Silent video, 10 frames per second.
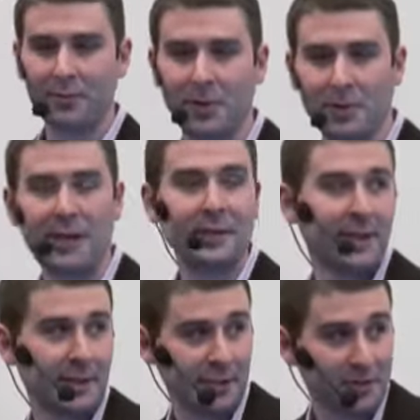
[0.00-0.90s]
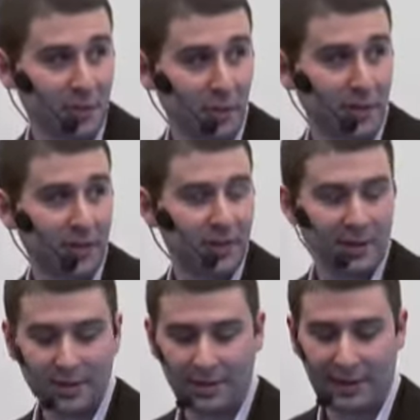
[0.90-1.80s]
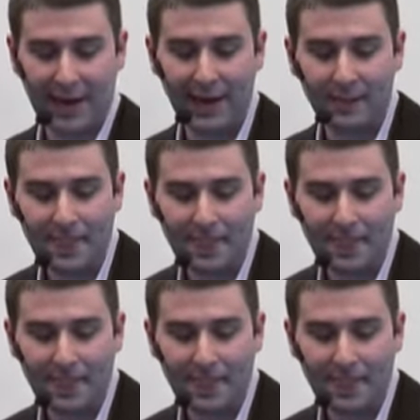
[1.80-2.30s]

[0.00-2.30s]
whether or not you're telling the truth or not.